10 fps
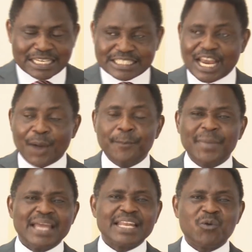They are
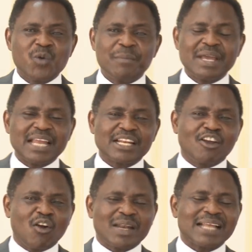men and women that
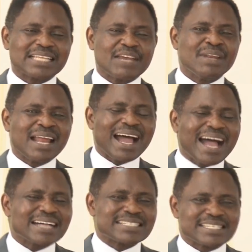God has given
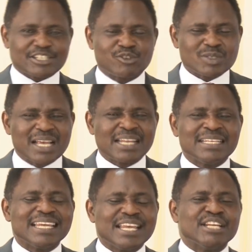access to
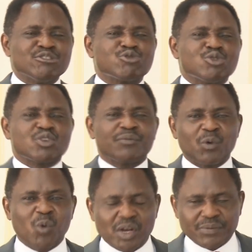certain hidden truth of
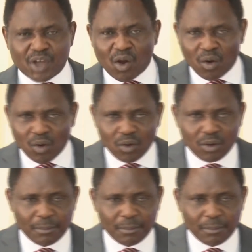the Word of God.